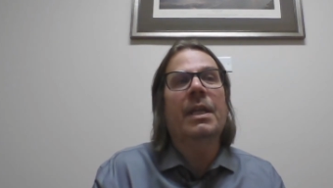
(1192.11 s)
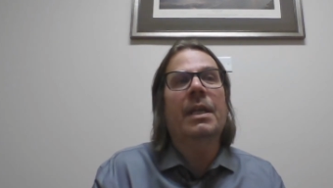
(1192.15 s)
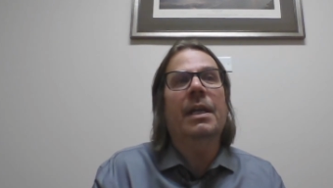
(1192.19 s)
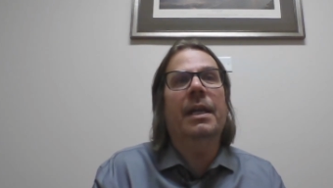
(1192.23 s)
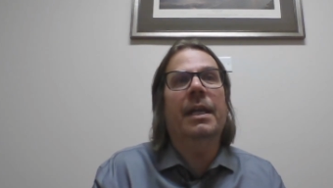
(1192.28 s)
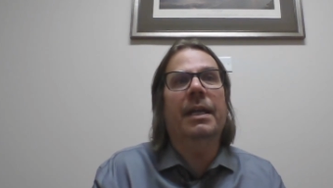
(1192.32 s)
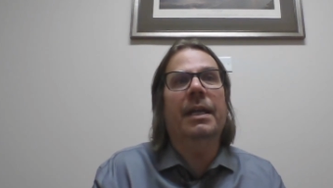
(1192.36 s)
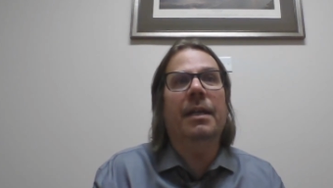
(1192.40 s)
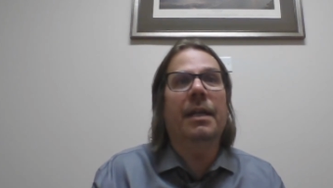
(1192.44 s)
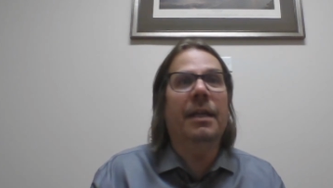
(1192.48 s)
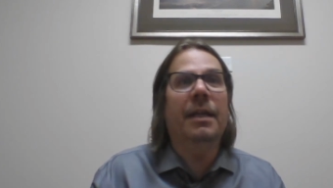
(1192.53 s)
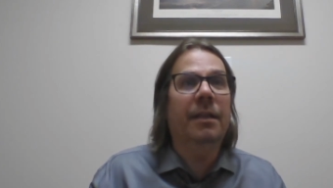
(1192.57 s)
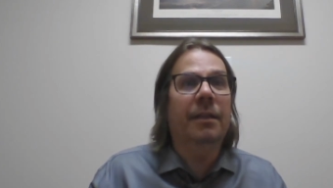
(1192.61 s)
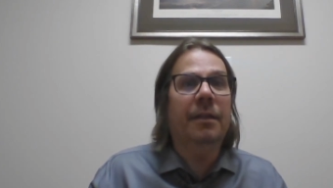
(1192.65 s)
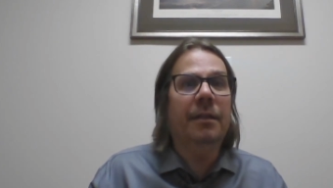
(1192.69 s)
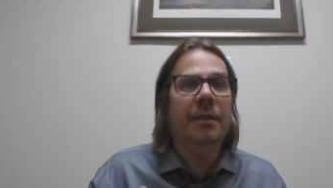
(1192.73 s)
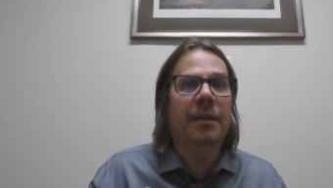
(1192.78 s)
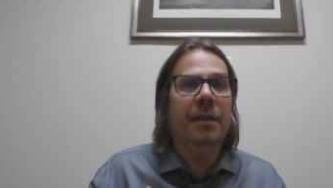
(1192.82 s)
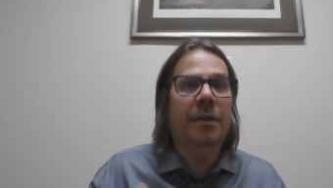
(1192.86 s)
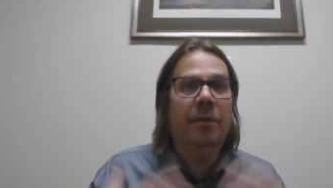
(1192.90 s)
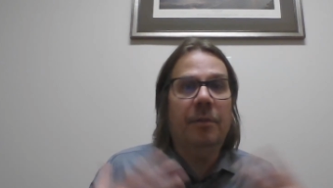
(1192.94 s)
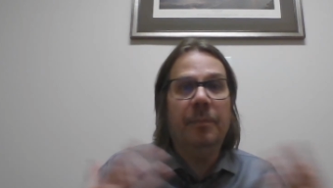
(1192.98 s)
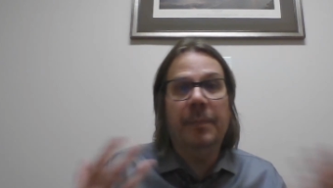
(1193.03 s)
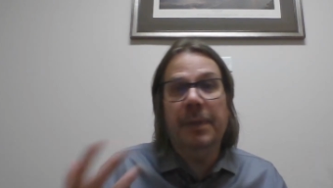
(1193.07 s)
And
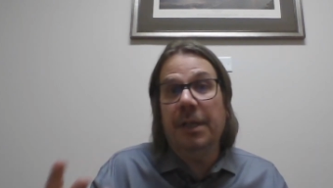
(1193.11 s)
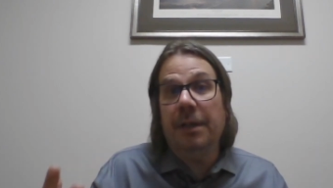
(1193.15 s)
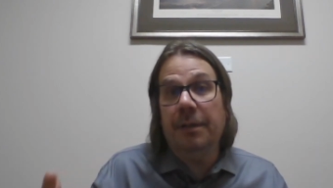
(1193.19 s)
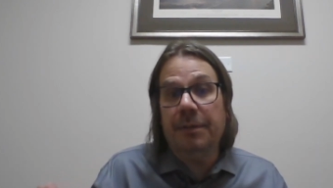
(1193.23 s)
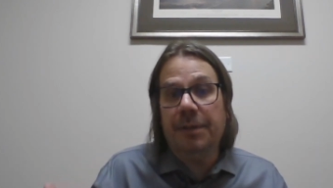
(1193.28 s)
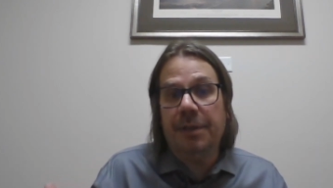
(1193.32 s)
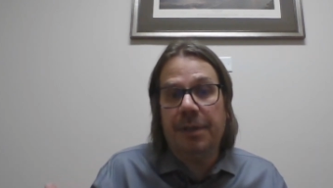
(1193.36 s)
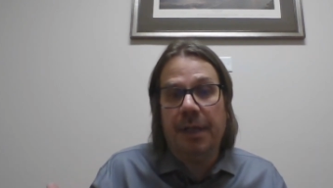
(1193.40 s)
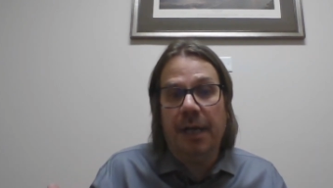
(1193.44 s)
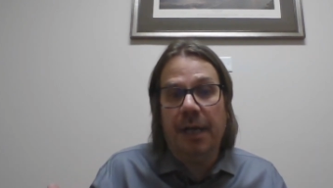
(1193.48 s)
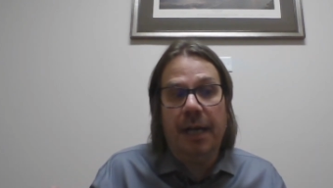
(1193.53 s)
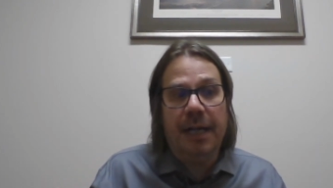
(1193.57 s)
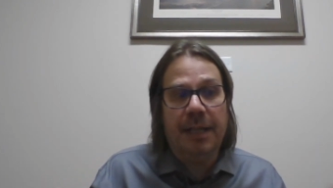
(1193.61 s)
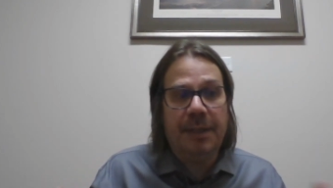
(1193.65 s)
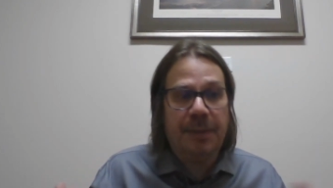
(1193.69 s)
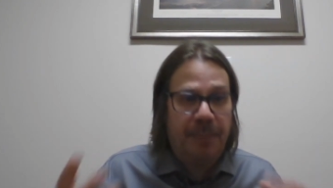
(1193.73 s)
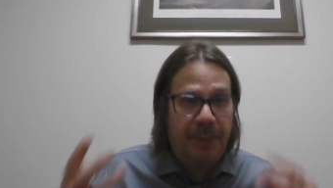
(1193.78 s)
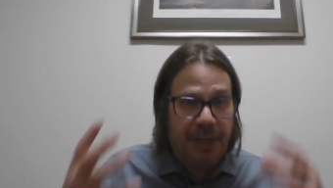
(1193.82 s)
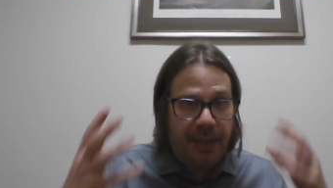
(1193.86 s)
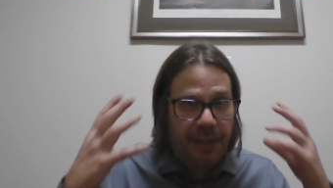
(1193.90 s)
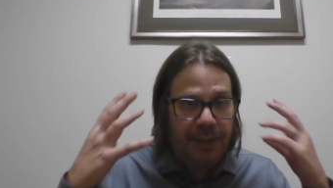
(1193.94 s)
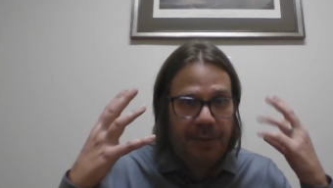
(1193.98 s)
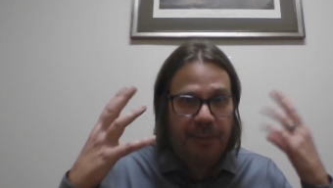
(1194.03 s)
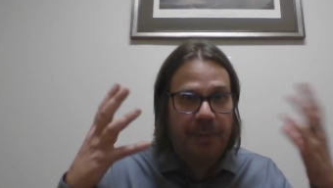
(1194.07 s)
and little unbeknownst to us,
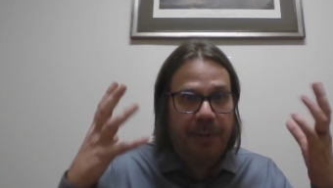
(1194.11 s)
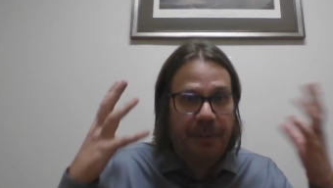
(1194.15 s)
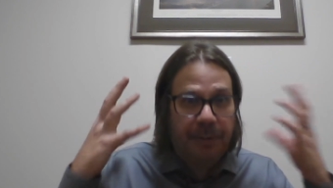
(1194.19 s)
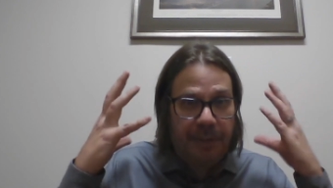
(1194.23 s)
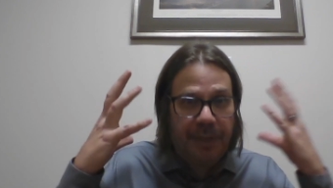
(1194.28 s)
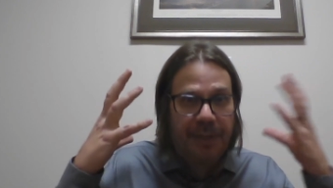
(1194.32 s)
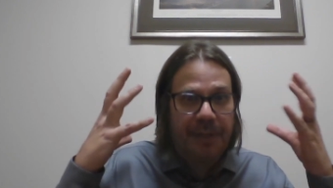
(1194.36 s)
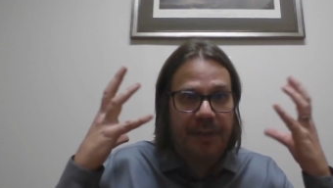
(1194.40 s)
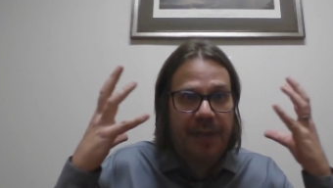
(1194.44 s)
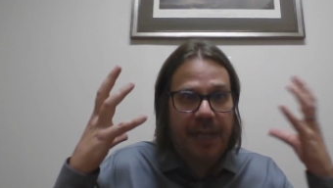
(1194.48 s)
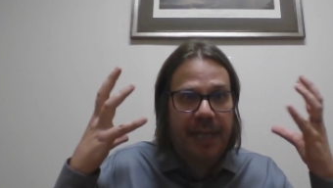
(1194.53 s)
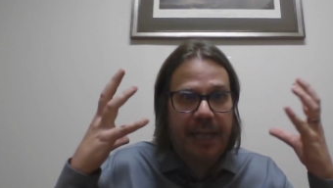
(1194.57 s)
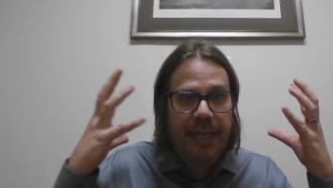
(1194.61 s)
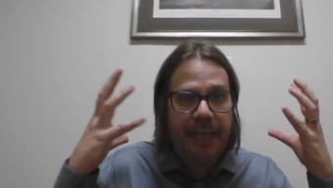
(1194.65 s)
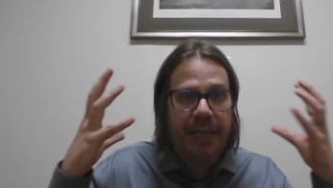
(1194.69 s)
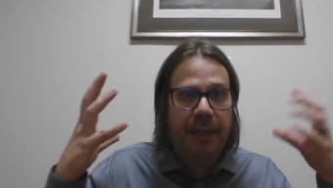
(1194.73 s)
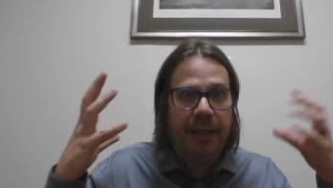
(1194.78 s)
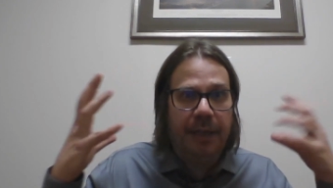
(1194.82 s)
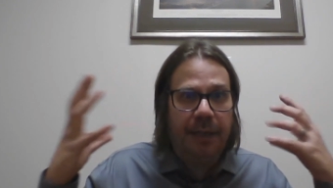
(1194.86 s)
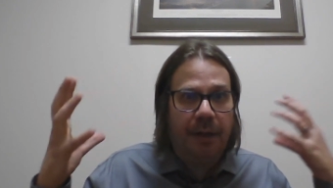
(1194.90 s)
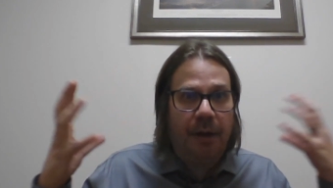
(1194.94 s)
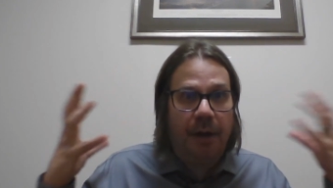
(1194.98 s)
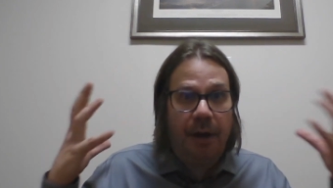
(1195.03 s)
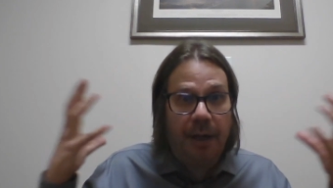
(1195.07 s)
because we were just thinking
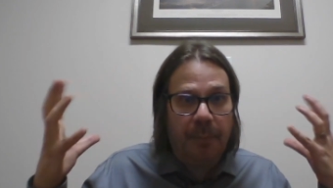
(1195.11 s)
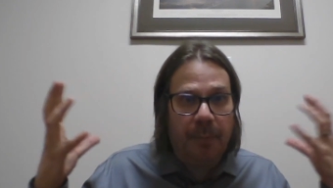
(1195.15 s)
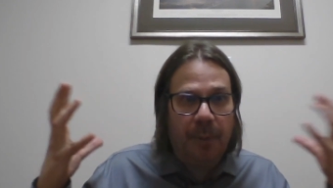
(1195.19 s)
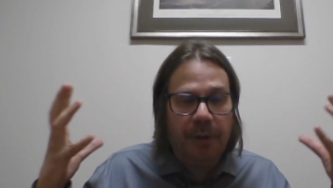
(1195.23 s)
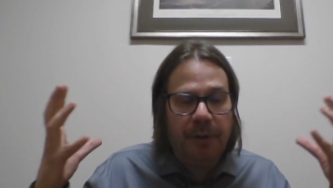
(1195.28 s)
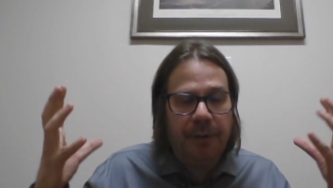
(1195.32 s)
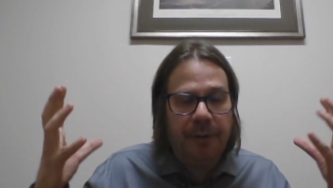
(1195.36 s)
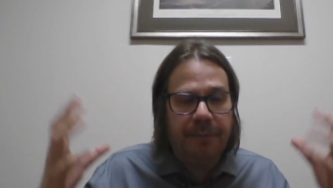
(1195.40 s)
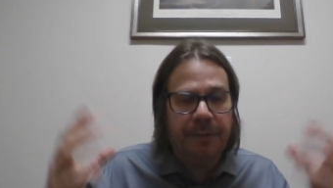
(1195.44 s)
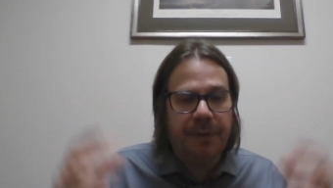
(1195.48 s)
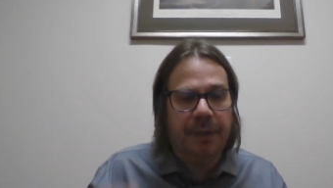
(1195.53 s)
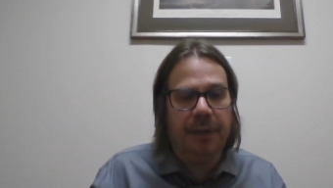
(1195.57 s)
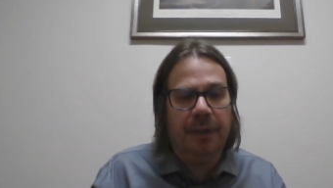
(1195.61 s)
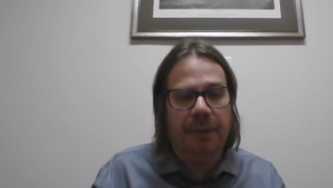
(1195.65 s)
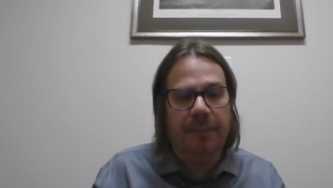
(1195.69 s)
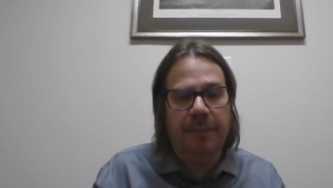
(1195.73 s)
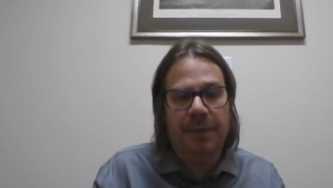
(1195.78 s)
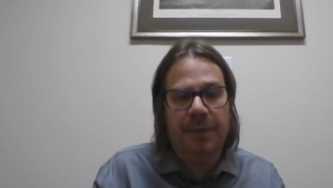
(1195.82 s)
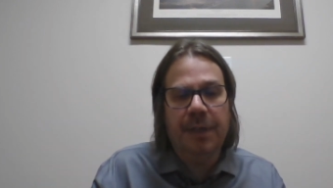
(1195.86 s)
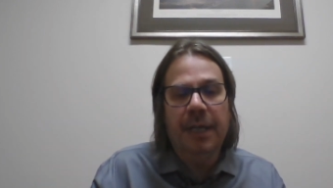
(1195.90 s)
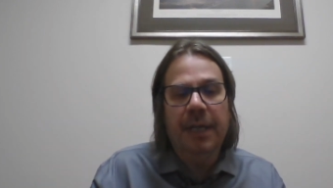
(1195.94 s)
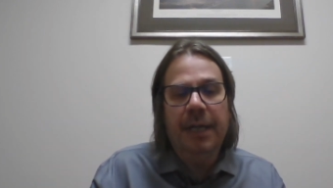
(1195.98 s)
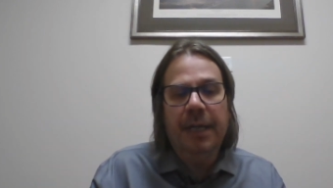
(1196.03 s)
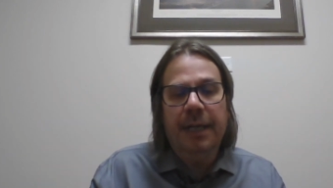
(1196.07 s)
in automotive
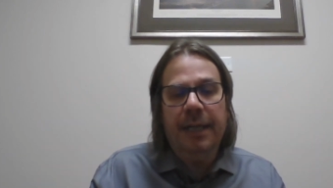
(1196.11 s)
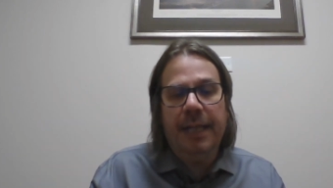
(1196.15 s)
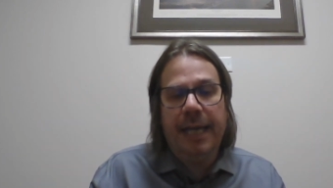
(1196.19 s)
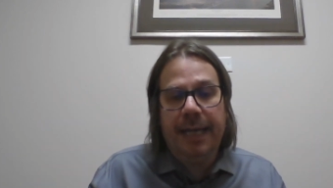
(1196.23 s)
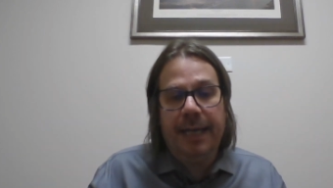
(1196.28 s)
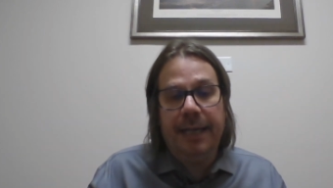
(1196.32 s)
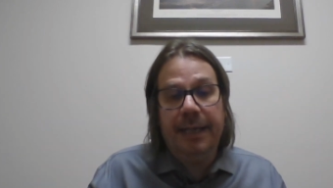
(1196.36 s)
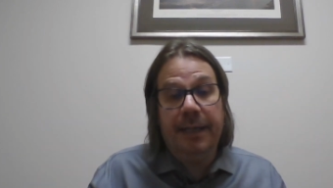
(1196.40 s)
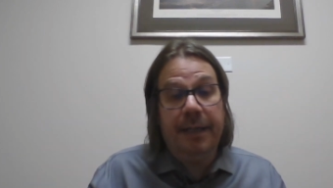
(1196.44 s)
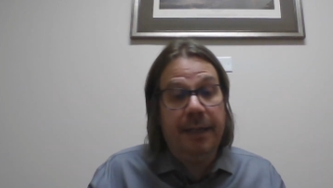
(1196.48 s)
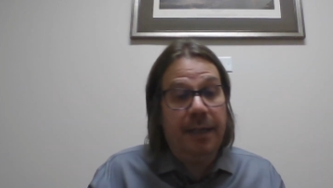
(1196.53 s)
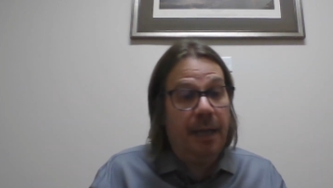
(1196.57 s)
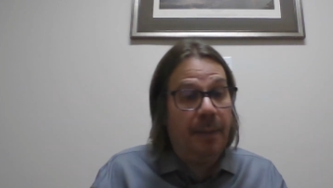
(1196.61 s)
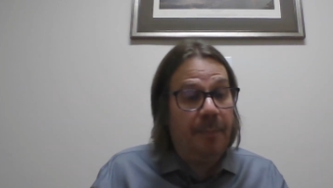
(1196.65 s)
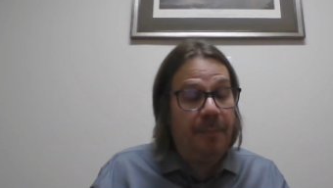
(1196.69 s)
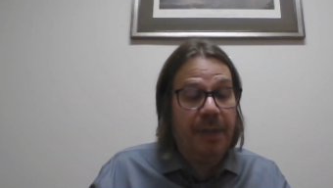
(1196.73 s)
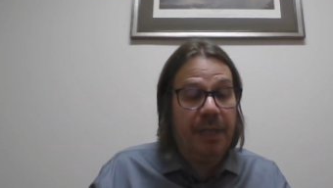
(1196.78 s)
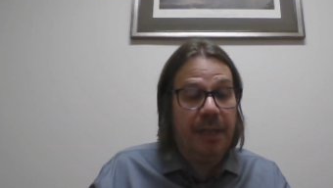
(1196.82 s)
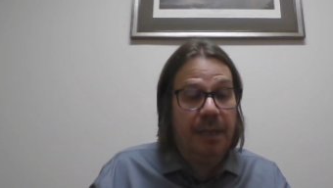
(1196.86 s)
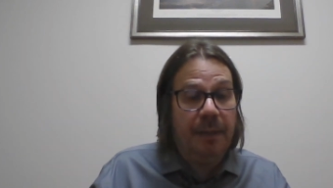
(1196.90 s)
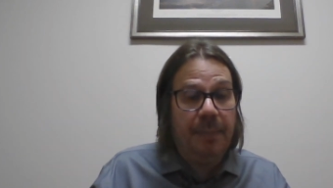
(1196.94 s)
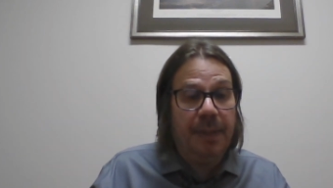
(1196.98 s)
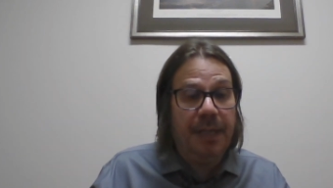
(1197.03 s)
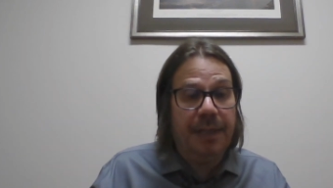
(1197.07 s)
terms, that ended up
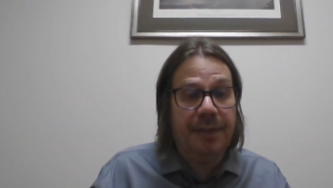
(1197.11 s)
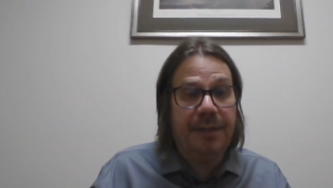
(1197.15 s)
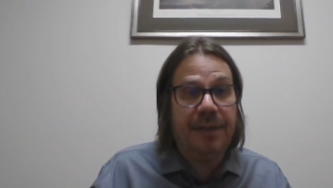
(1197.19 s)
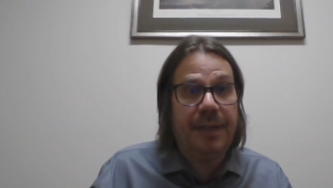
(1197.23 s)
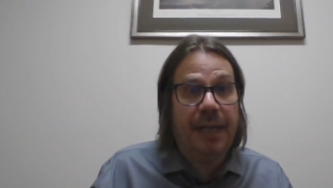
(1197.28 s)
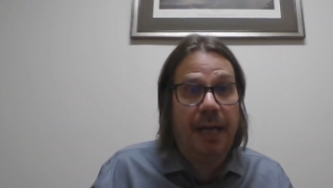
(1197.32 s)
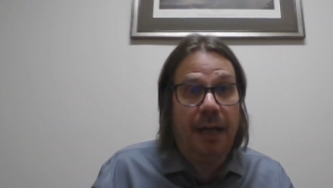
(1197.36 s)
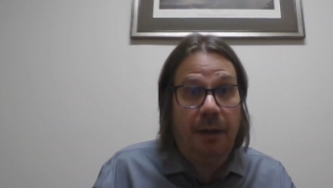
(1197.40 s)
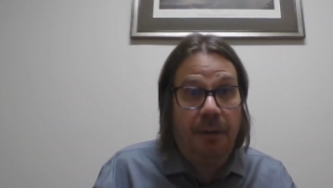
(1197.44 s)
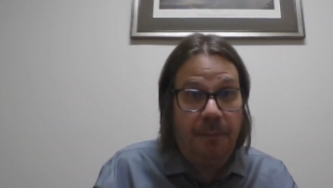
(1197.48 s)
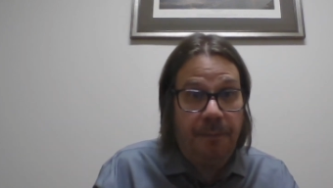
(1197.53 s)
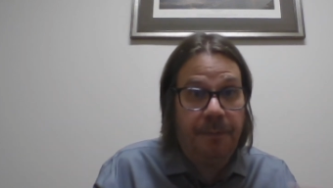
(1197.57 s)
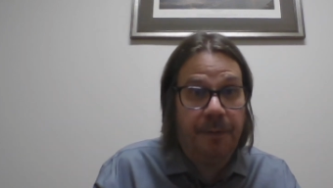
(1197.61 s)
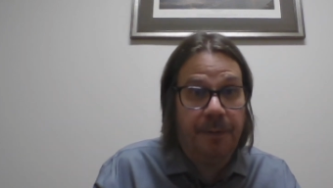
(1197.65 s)
being a big sell.